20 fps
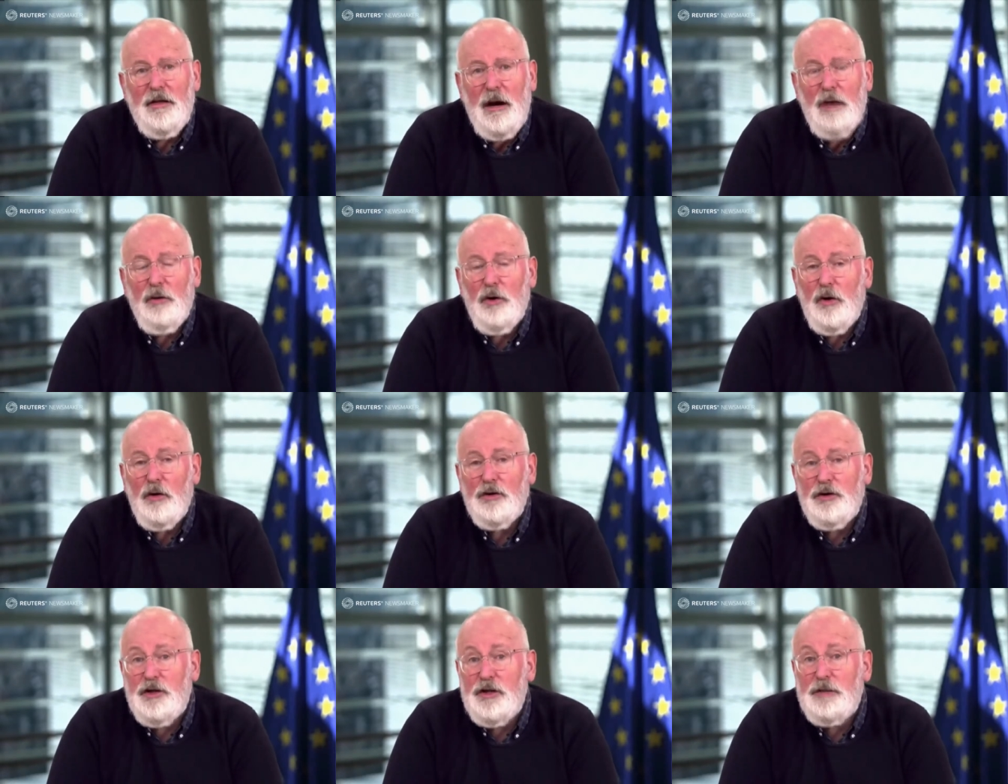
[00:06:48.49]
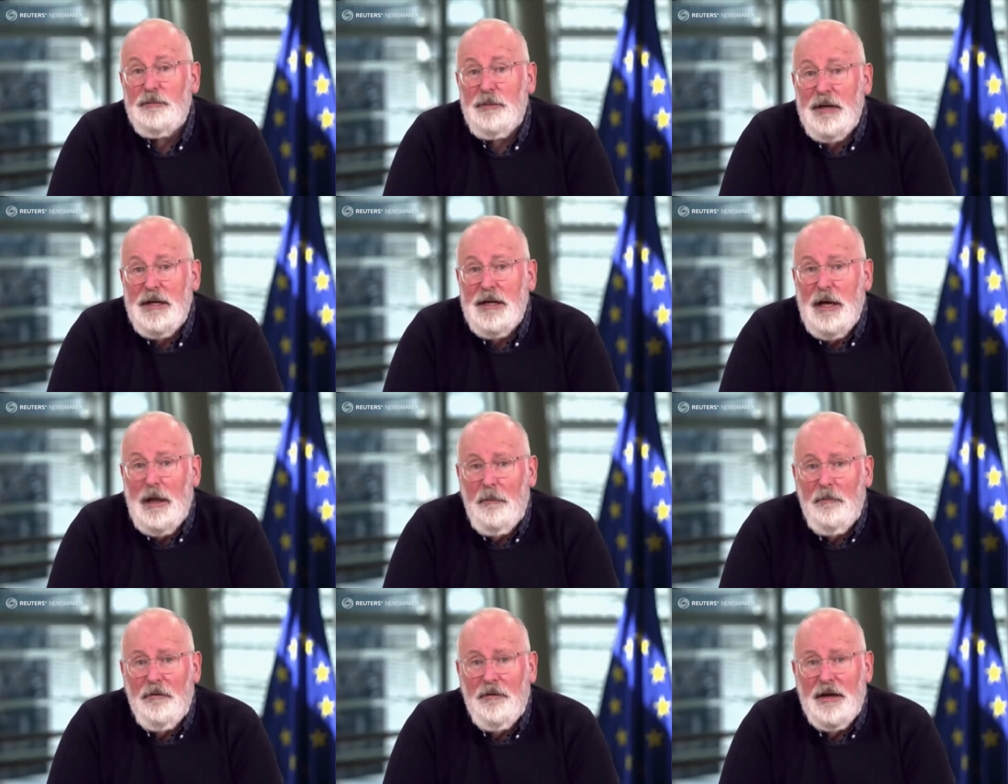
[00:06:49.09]
that will also
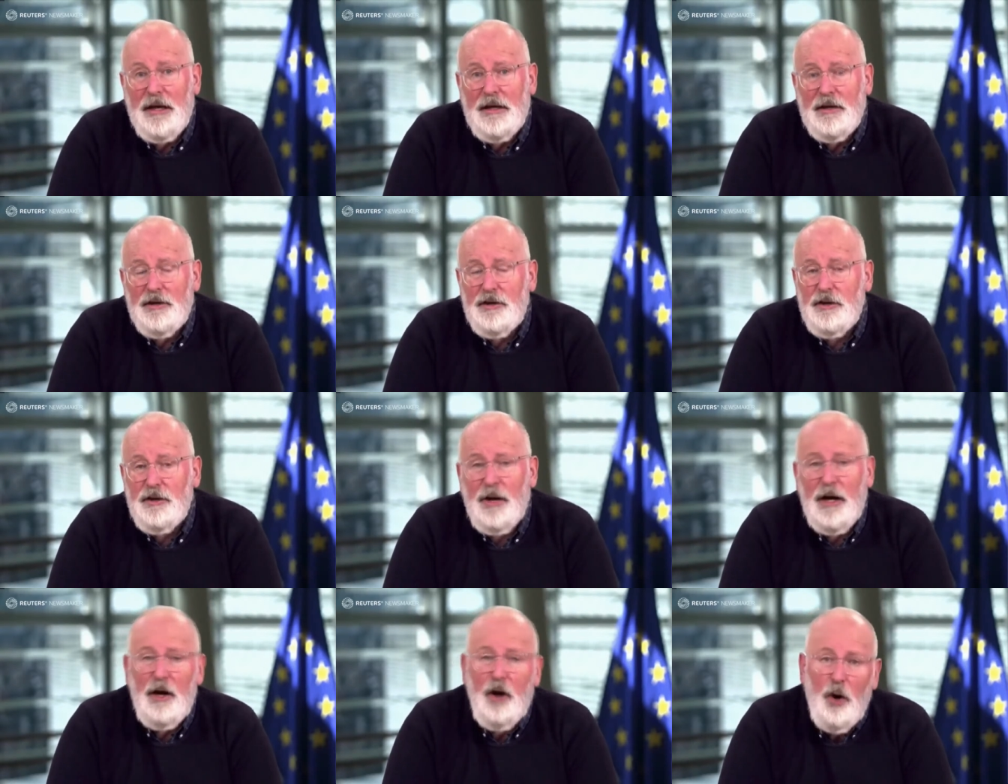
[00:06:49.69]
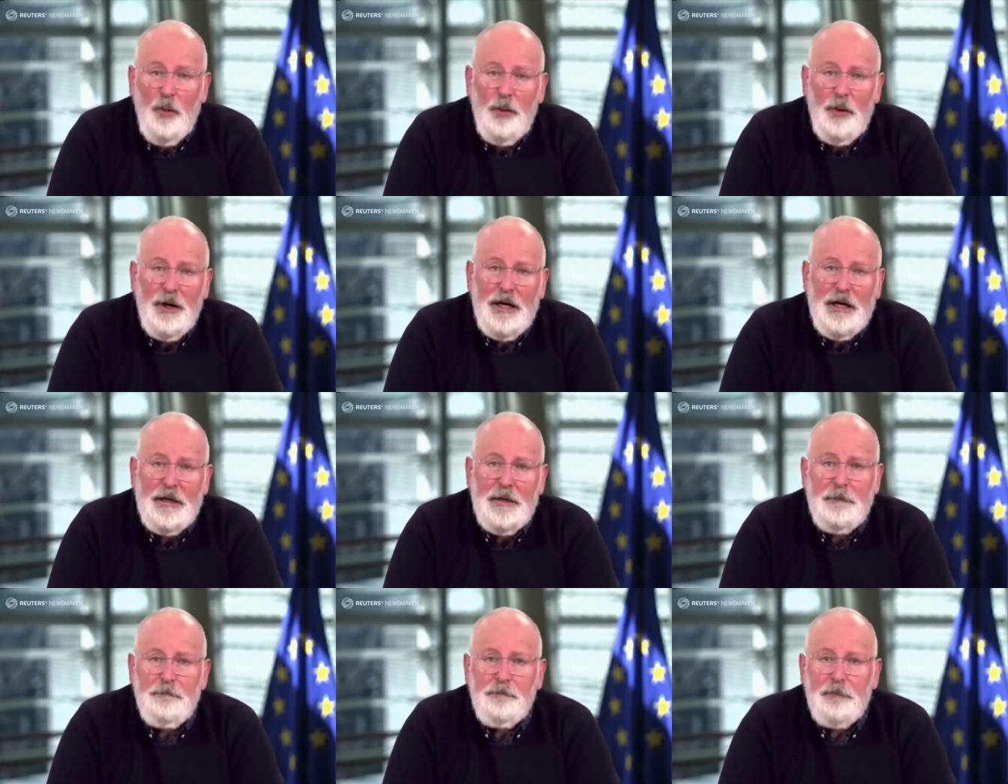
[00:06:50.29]
speed up things. So I hope
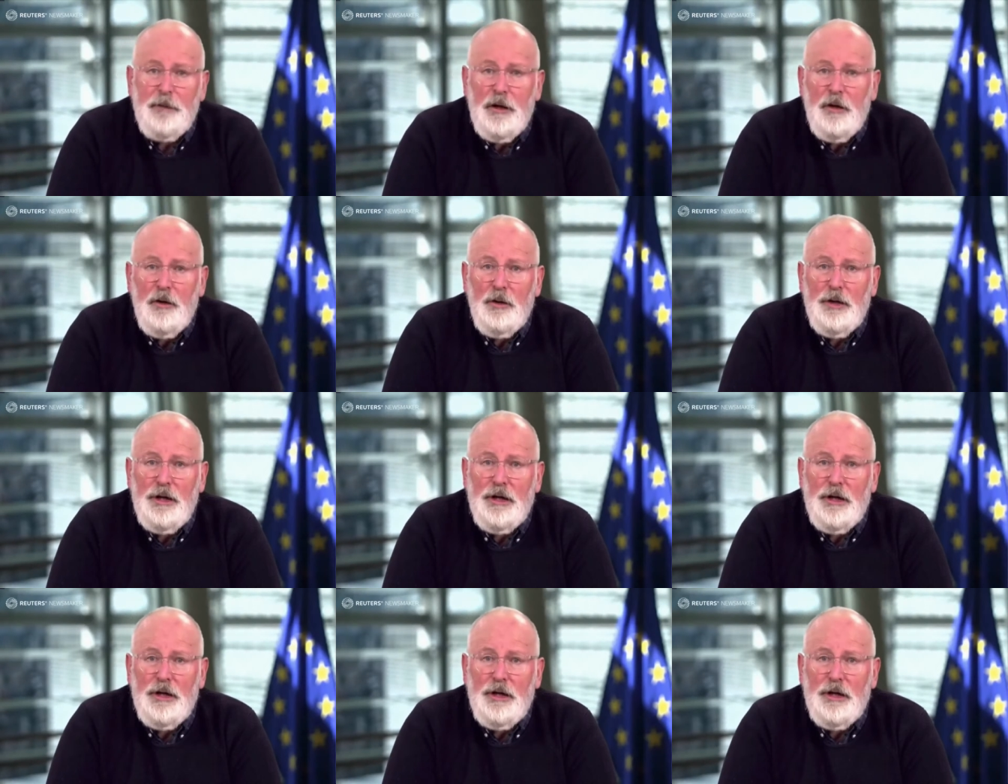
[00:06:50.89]
we can